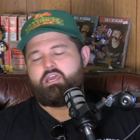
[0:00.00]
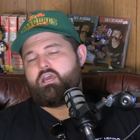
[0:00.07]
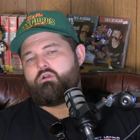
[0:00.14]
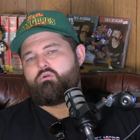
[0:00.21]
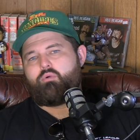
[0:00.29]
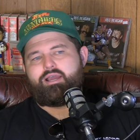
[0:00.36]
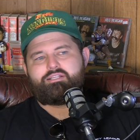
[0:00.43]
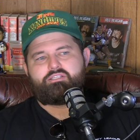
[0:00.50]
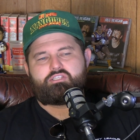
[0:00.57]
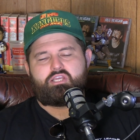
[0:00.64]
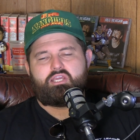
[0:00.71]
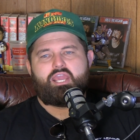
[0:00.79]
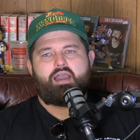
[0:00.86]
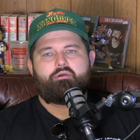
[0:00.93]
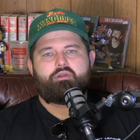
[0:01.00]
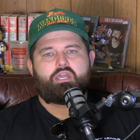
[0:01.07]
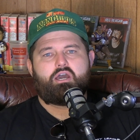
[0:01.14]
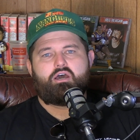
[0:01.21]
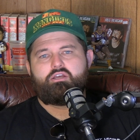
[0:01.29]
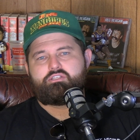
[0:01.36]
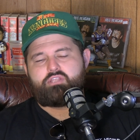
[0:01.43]
Wait and see how he
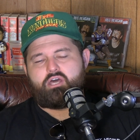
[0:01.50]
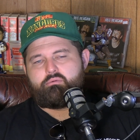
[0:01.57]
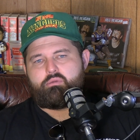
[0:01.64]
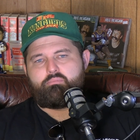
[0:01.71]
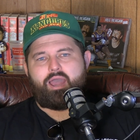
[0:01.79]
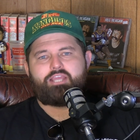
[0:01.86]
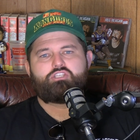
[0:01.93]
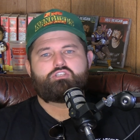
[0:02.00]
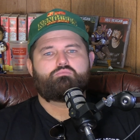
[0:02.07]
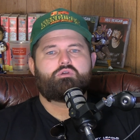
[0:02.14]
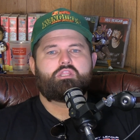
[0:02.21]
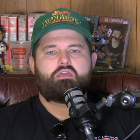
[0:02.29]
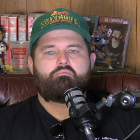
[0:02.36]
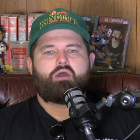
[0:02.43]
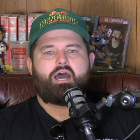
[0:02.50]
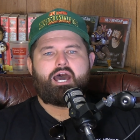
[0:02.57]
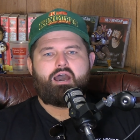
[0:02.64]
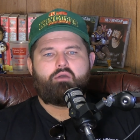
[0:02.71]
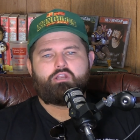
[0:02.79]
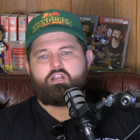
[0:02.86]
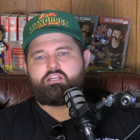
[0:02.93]
goes. They'll be patient with him.
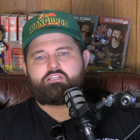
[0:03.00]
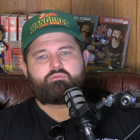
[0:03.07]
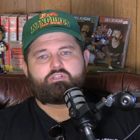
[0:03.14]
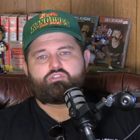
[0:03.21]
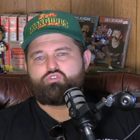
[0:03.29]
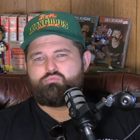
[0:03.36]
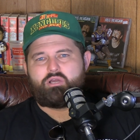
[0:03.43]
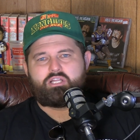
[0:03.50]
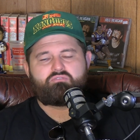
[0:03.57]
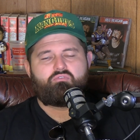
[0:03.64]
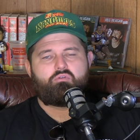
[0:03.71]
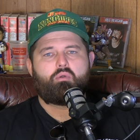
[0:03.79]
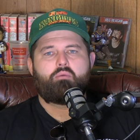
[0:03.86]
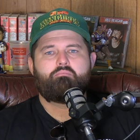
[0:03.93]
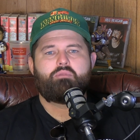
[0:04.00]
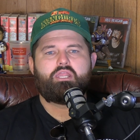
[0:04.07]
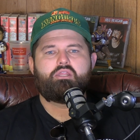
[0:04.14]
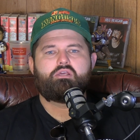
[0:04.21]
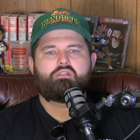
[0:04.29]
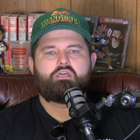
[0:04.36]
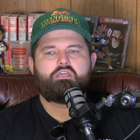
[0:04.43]
We don't expect too much of him
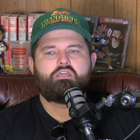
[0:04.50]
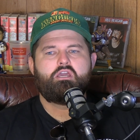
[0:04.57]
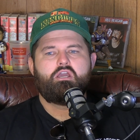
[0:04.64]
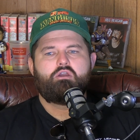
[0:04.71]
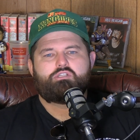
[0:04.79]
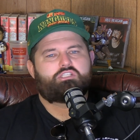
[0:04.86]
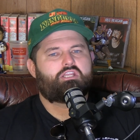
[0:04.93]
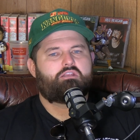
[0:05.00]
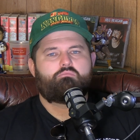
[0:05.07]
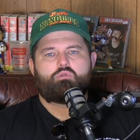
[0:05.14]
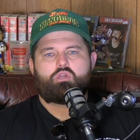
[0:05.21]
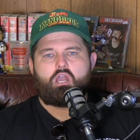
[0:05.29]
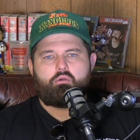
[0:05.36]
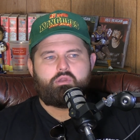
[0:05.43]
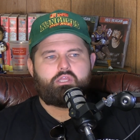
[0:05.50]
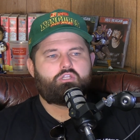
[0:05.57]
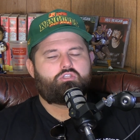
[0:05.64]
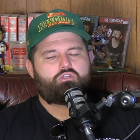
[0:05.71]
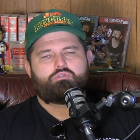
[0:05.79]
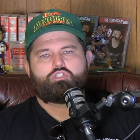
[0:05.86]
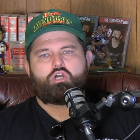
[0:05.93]
immediately. We just need him to go in,
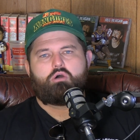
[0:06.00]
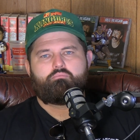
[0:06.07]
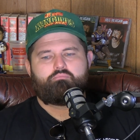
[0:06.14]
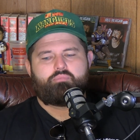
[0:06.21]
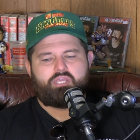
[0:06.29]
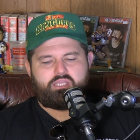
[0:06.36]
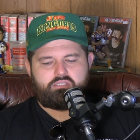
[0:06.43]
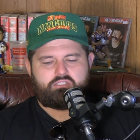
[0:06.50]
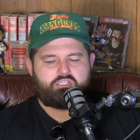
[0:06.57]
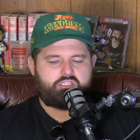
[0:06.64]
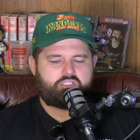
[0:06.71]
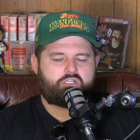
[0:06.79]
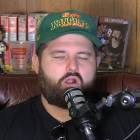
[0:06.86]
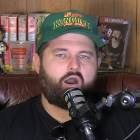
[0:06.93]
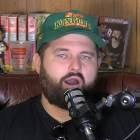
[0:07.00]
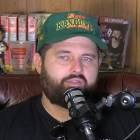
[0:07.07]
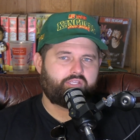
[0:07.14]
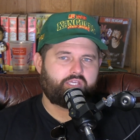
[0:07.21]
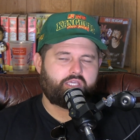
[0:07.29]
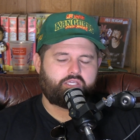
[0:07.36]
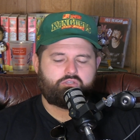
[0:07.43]
do a job and be consistent. I
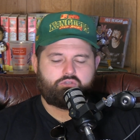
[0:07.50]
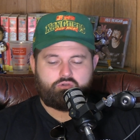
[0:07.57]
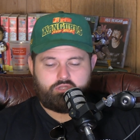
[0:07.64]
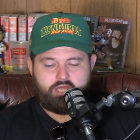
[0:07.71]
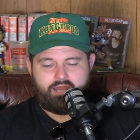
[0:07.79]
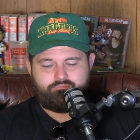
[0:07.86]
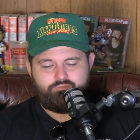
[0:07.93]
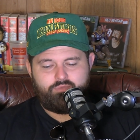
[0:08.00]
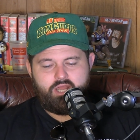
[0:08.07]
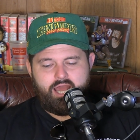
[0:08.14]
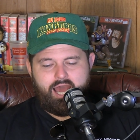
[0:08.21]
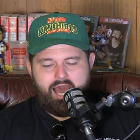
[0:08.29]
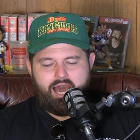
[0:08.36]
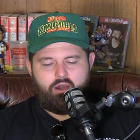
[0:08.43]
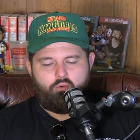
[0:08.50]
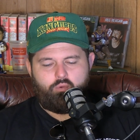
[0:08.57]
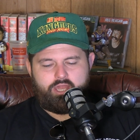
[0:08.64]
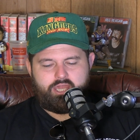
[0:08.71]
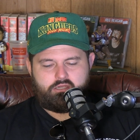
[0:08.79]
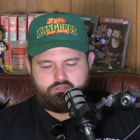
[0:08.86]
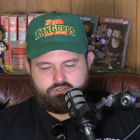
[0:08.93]
think he can do that.
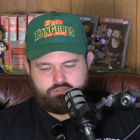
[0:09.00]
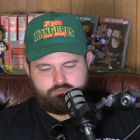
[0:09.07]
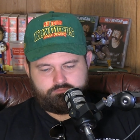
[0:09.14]
Wingers.